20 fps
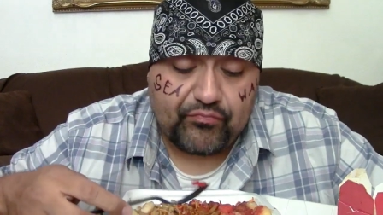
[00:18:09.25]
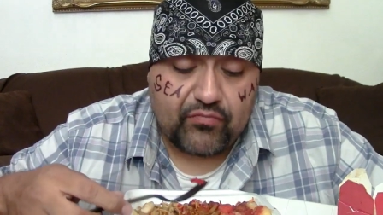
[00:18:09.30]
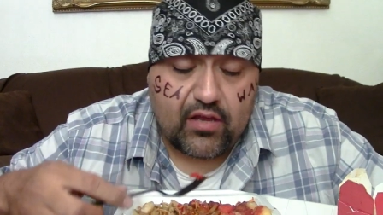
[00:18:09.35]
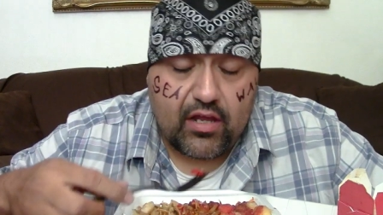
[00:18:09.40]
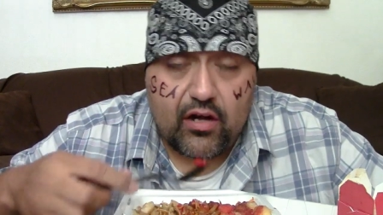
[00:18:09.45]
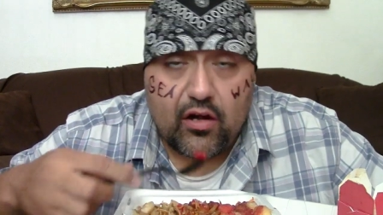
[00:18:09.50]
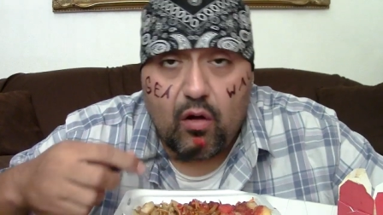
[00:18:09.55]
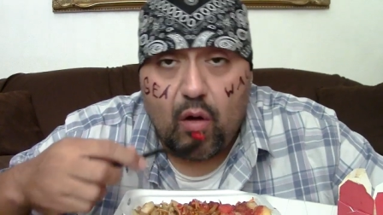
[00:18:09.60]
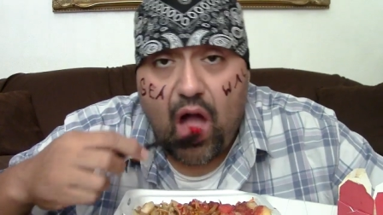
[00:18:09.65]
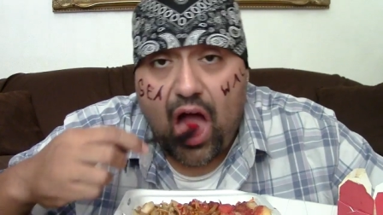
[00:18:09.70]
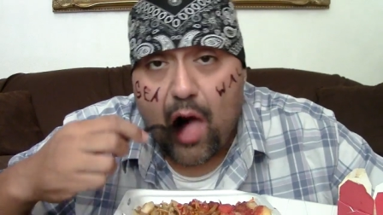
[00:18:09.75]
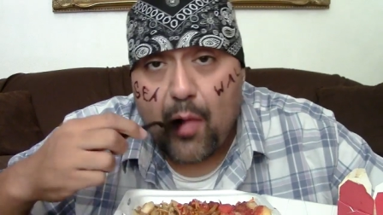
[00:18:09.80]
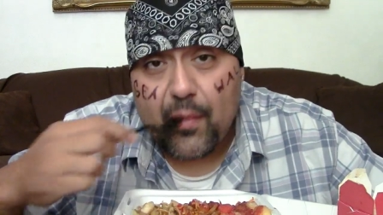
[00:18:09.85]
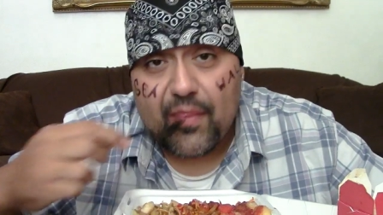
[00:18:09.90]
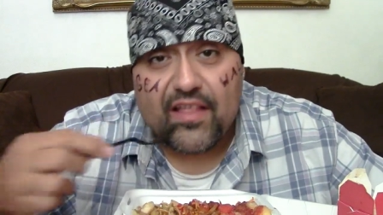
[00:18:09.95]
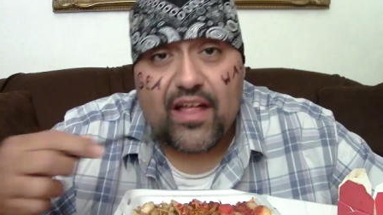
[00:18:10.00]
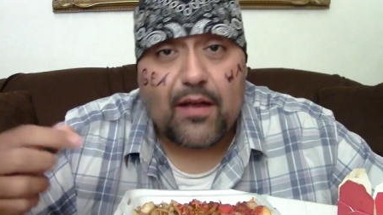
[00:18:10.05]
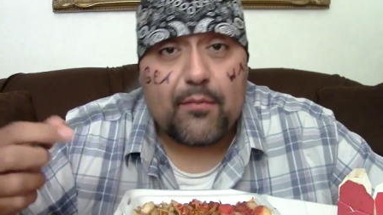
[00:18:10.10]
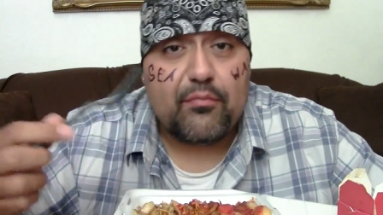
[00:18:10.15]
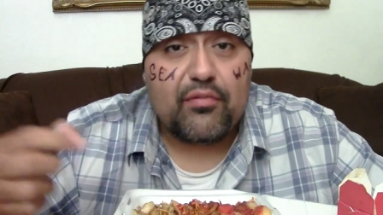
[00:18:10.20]
You know, a
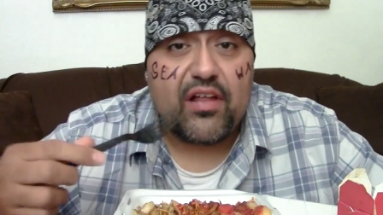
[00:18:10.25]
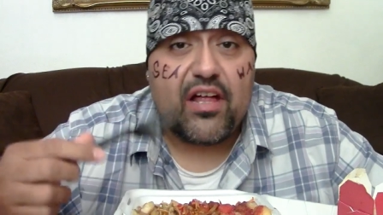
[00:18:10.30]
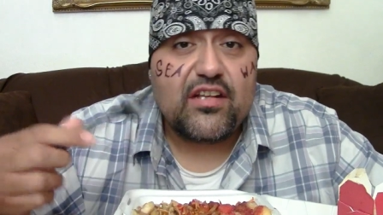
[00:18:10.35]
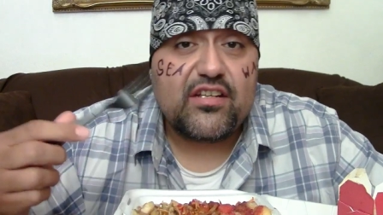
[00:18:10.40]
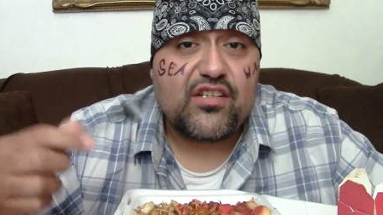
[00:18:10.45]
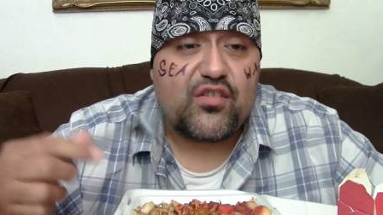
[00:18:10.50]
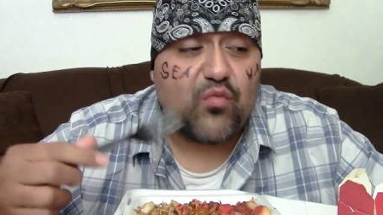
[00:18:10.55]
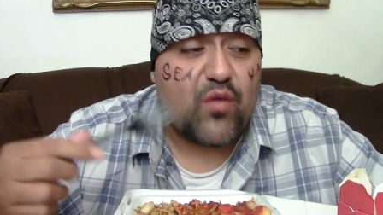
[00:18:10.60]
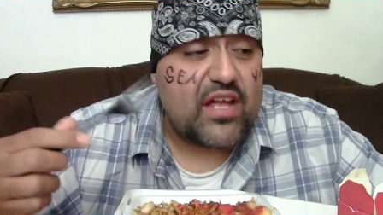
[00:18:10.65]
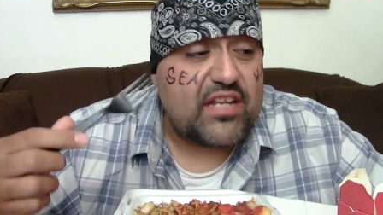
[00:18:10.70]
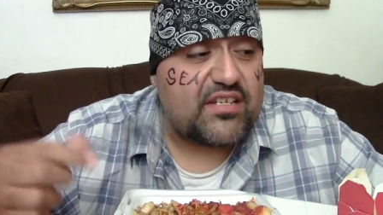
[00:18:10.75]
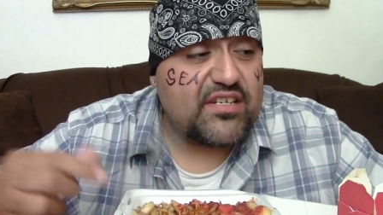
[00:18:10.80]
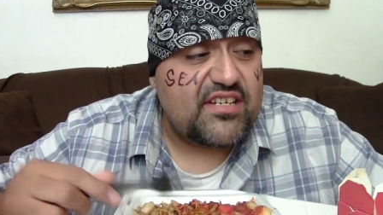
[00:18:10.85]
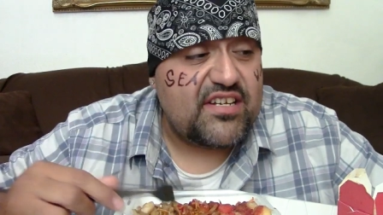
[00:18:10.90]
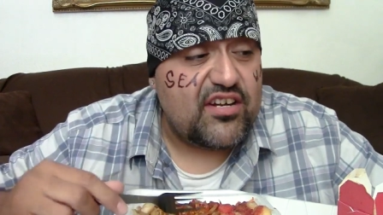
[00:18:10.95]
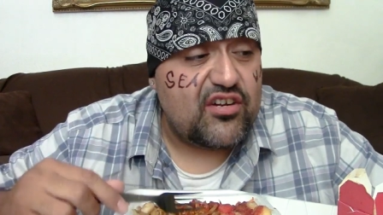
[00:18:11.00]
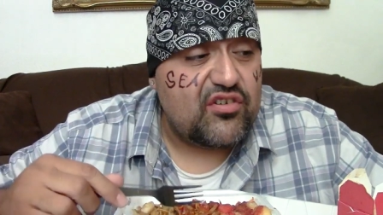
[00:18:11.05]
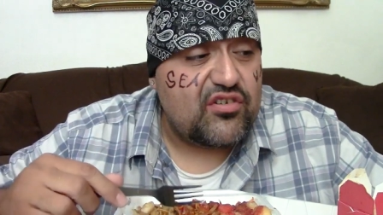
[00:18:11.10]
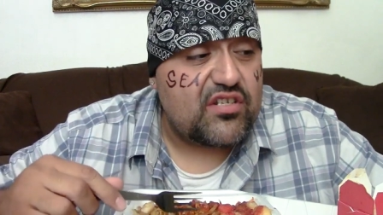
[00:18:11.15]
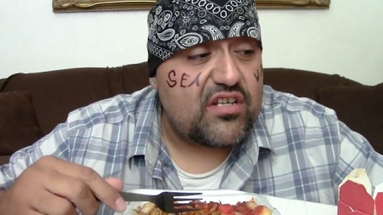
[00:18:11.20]
lot of blood, sweat,
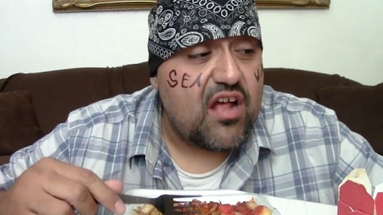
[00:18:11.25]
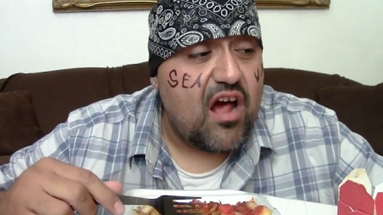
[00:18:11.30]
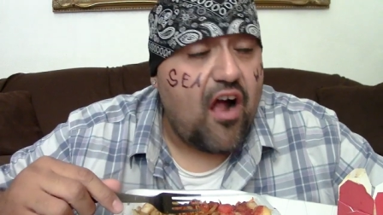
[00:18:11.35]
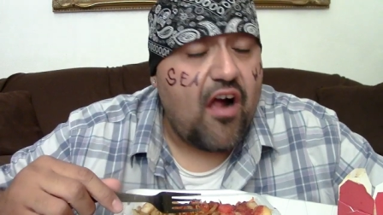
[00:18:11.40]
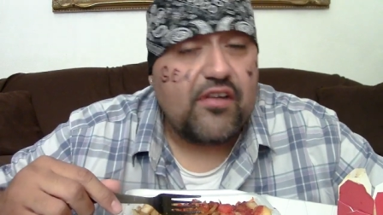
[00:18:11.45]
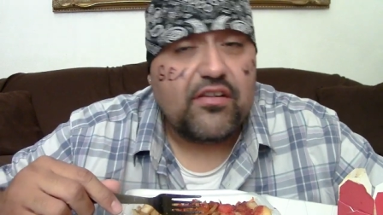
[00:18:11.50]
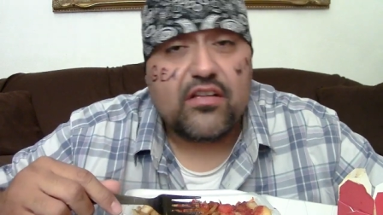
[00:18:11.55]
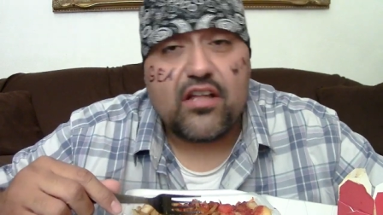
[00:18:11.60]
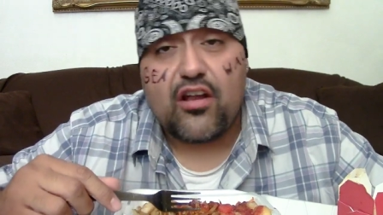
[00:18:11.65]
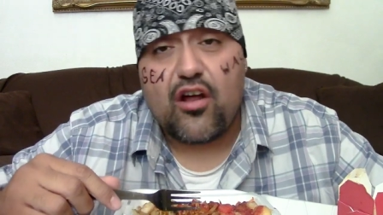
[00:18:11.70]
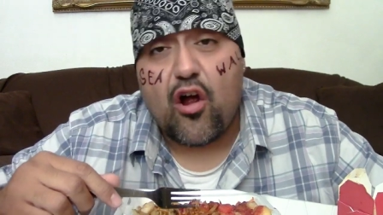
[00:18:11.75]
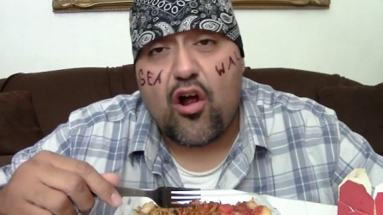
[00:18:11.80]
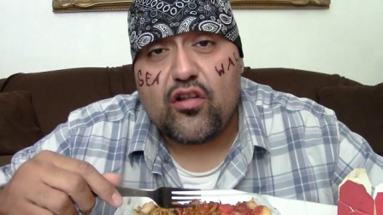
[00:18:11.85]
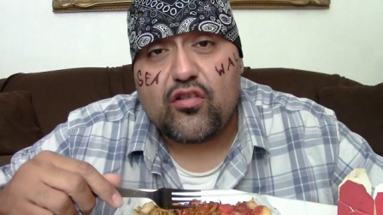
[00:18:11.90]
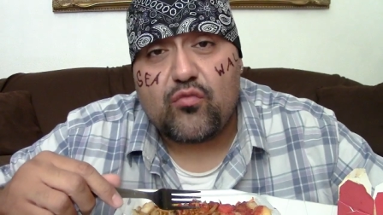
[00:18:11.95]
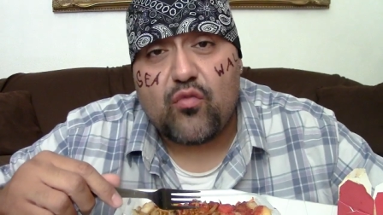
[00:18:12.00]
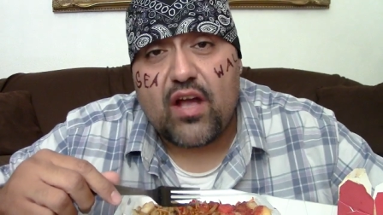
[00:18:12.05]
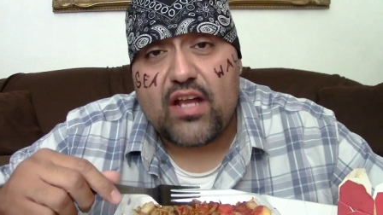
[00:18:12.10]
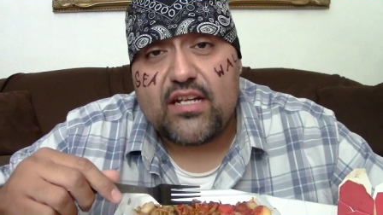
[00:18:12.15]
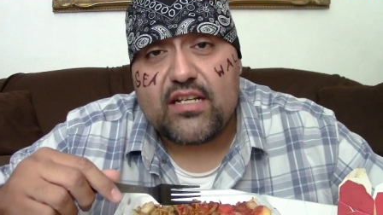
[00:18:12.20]
tears, a lot of
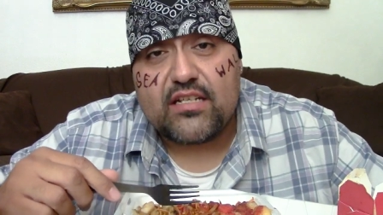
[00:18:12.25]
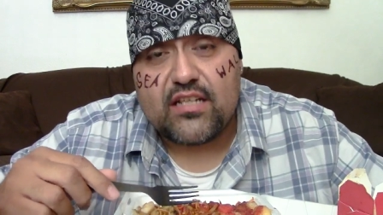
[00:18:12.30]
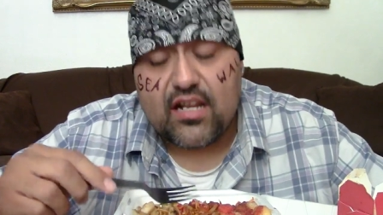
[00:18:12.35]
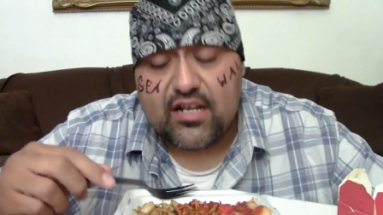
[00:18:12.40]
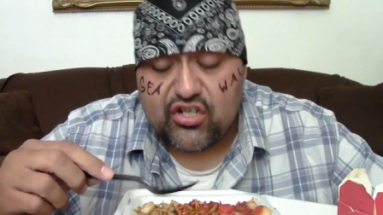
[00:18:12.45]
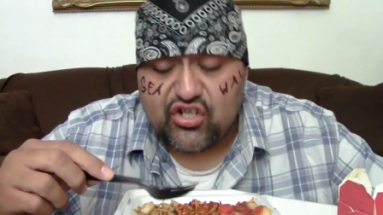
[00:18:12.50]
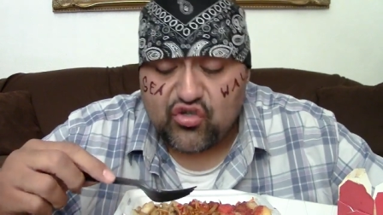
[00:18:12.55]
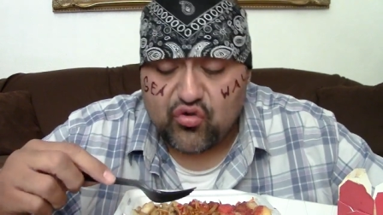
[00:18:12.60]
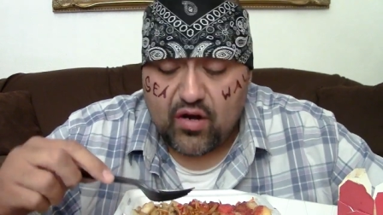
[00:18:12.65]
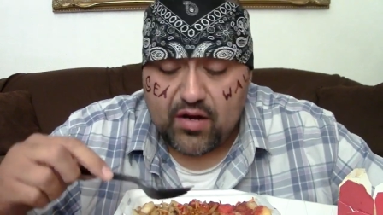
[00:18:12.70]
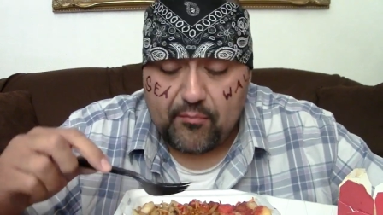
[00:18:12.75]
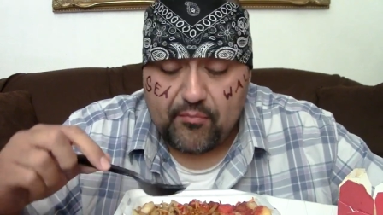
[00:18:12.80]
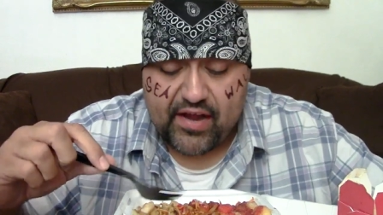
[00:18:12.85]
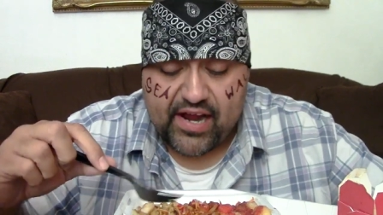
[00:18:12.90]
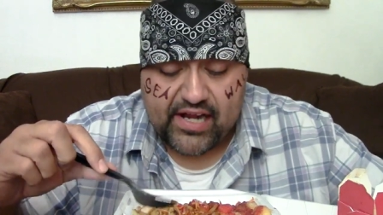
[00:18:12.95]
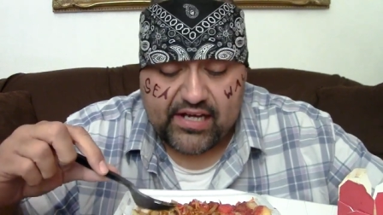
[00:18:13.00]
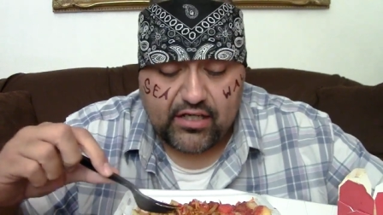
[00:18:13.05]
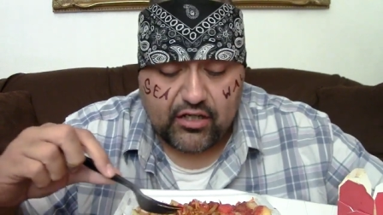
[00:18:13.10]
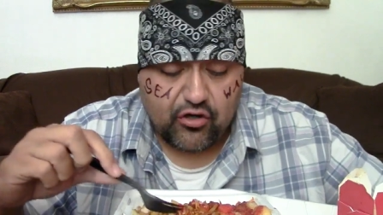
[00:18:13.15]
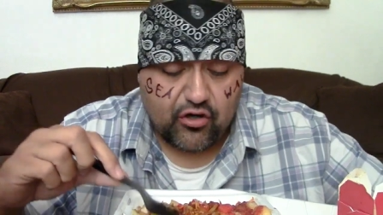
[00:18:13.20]
arthritis, a lot of joint
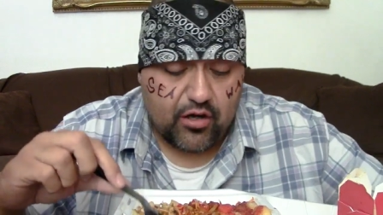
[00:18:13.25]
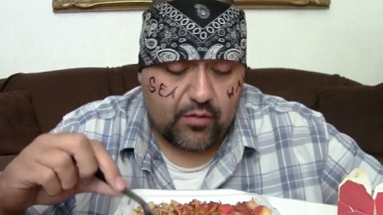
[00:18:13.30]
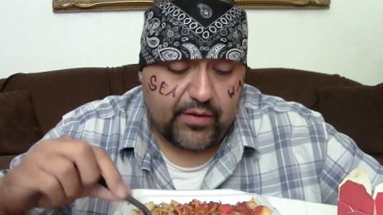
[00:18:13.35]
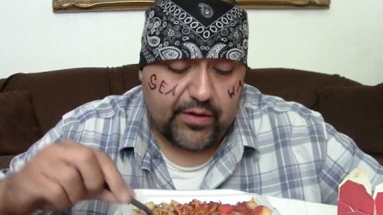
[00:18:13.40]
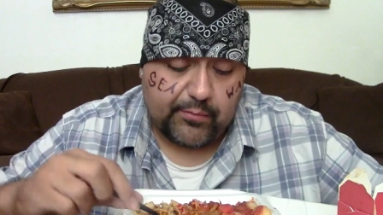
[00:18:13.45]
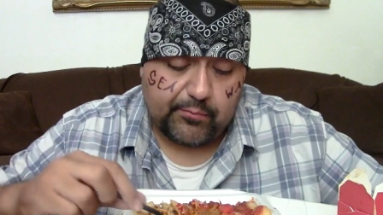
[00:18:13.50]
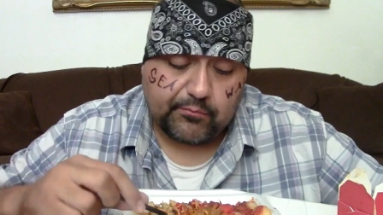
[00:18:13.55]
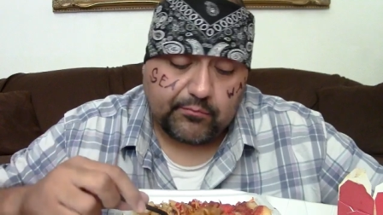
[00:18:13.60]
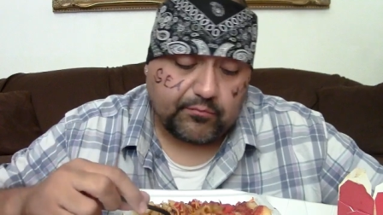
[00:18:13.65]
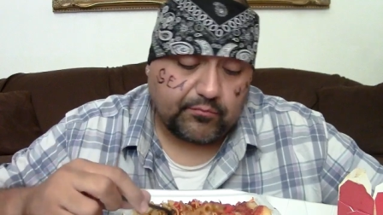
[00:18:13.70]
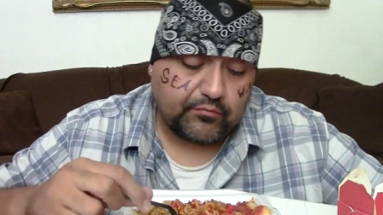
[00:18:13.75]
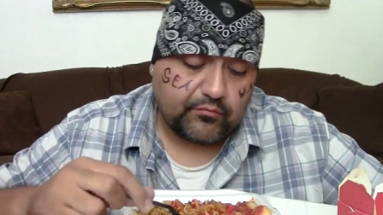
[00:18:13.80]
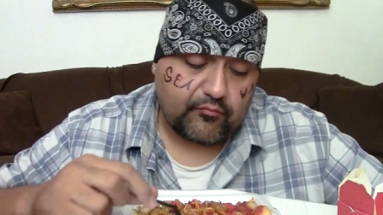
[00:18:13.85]
pain, you know what I mean?